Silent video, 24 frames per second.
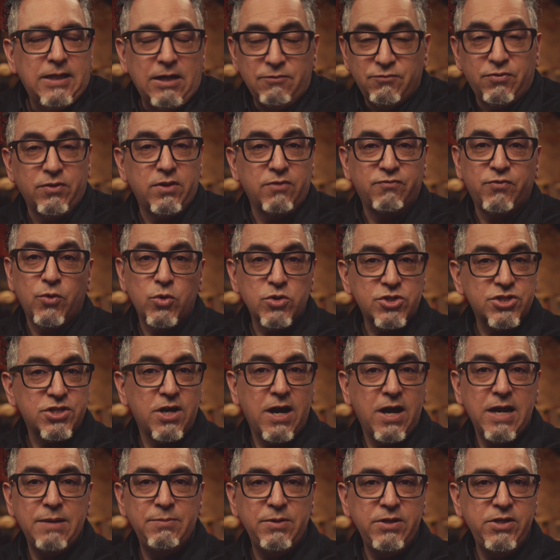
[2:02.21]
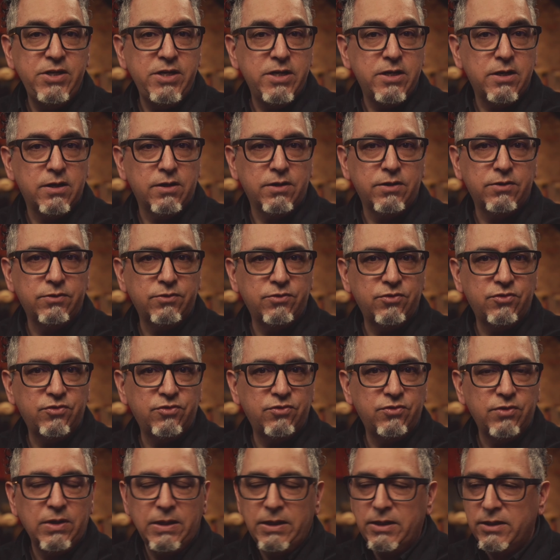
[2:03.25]
And for the first time in
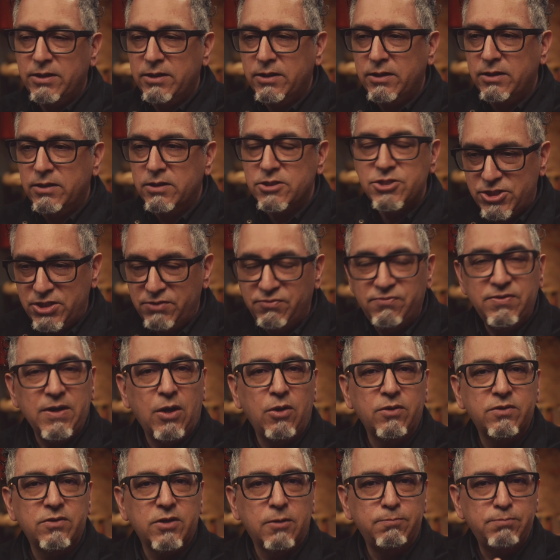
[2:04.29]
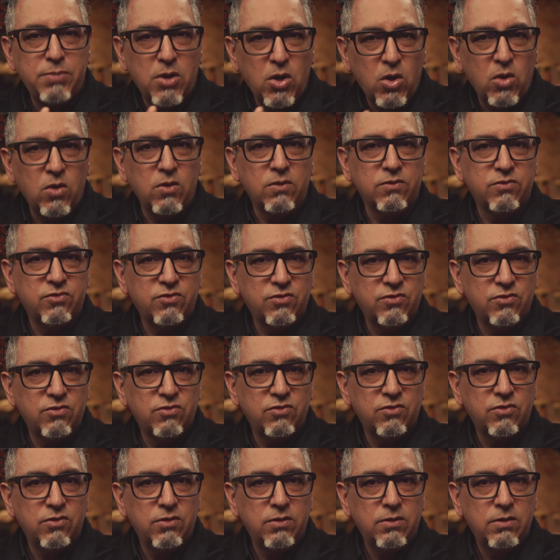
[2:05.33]
years, she felt a
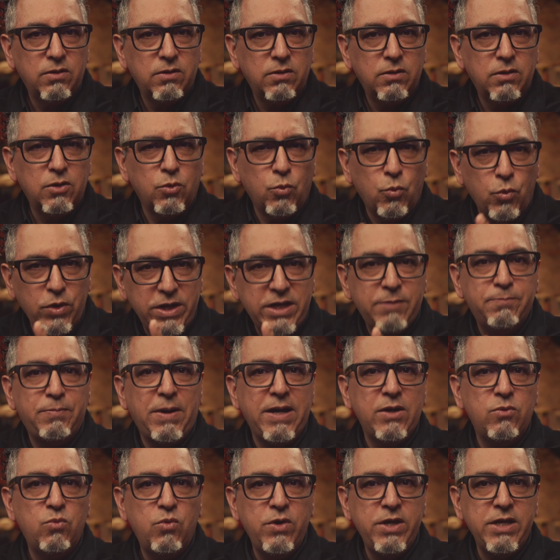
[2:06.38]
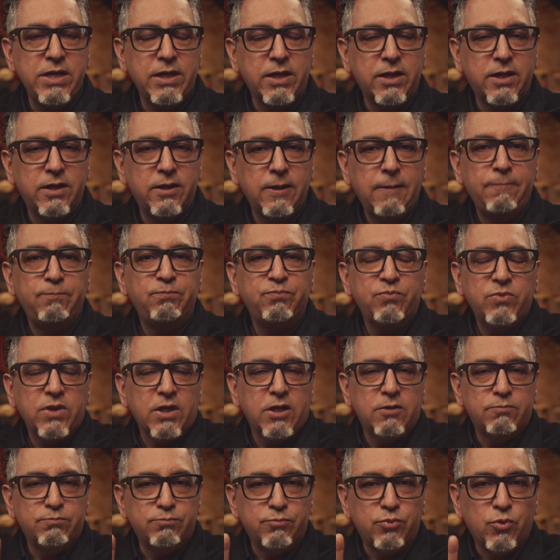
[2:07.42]
pulse. Week by week,
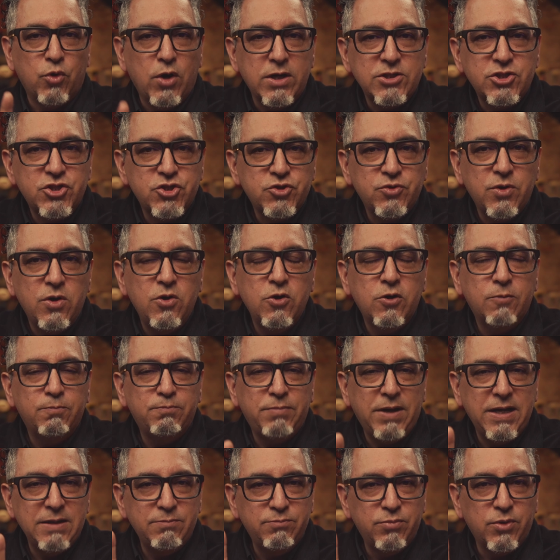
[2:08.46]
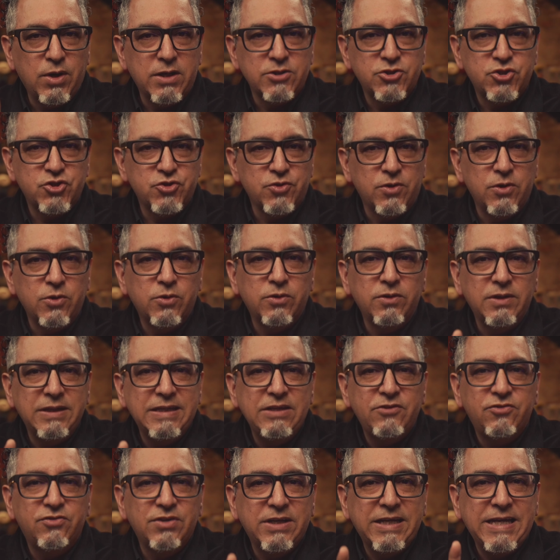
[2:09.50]
brushstroke by brushstroke,
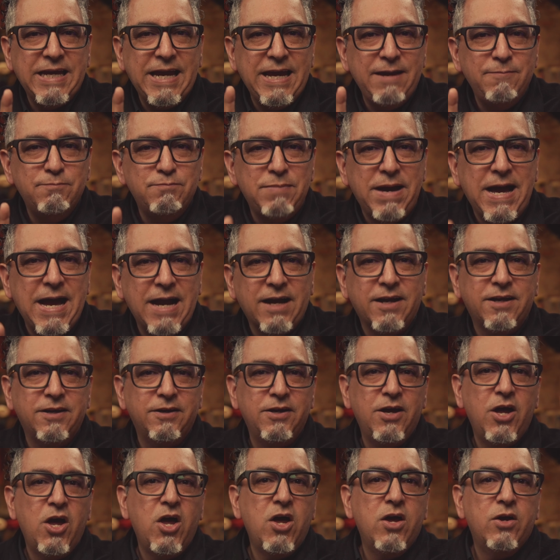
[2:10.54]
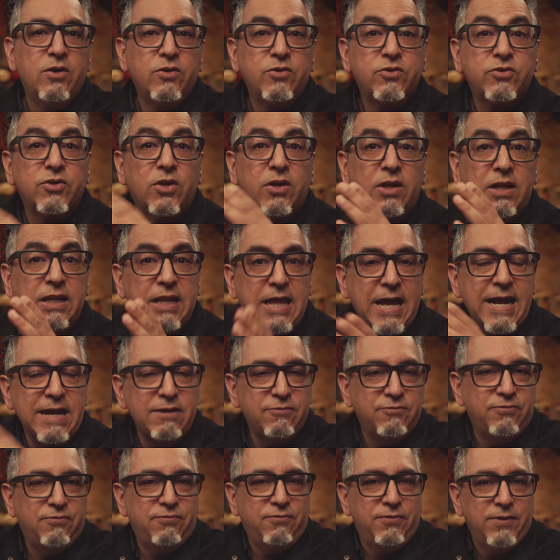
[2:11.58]
Lisa came back to
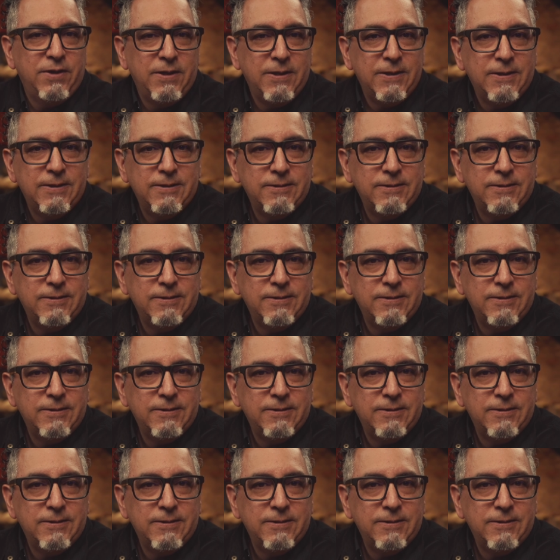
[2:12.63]
life.